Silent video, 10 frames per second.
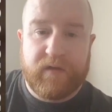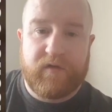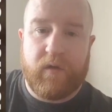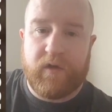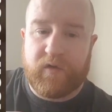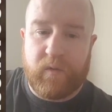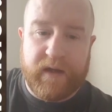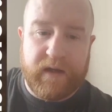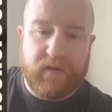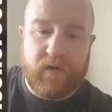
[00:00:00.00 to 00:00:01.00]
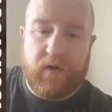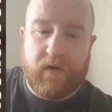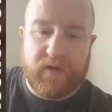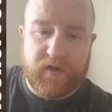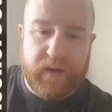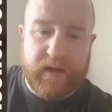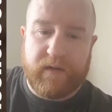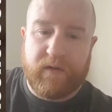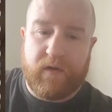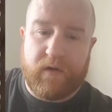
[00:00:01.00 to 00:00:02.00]
So the swinging door and
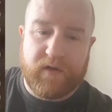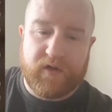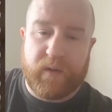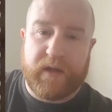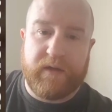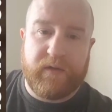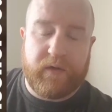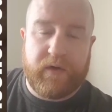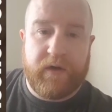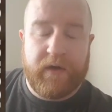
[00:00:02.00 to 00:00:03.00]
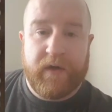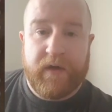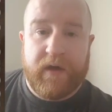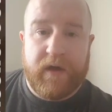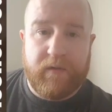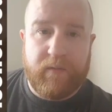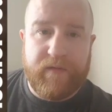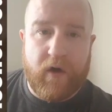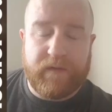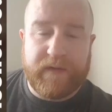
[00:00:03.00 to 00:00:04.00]
swinging door and swinging door,
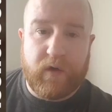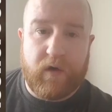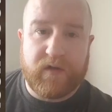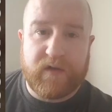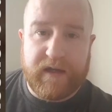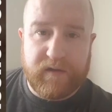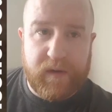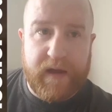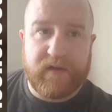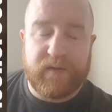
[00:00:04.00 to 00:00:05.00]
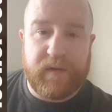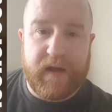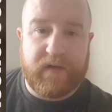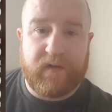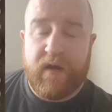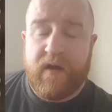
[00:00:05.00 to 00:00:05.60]
revolving door takes place and place.